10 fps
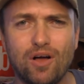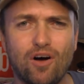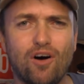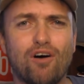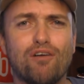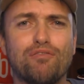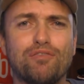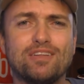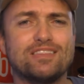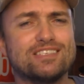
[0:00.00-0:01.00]
of
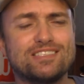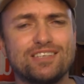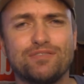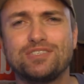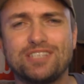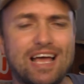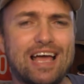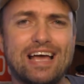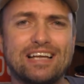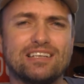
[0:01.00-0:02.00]
the civet
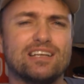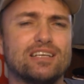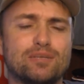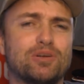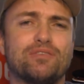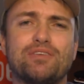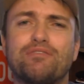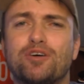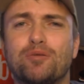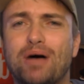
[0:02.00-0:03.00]
and a little bit of
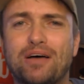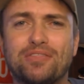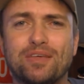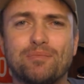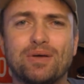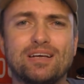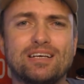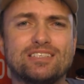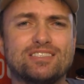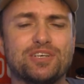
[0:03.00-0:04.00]
info about them.
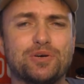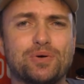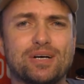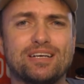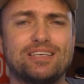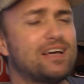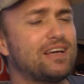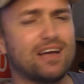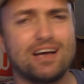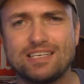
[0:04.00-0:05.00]
So yeah
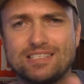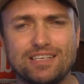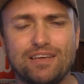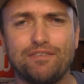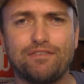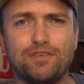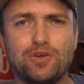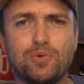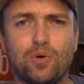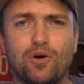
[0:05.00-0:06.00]
guys, if
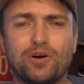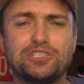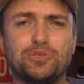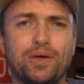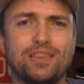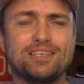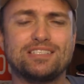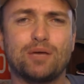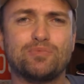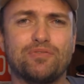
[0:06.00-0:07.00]
you are enjoying these
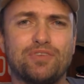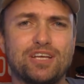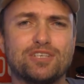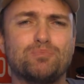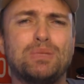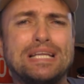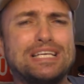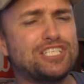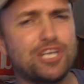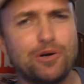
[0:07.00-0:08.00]
types of videos, please
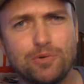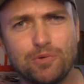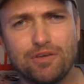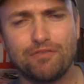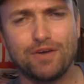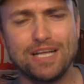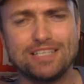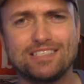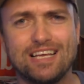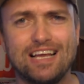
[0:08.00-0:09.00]
share it with your
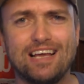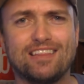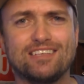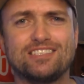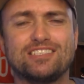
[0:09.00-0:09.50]
friends. This is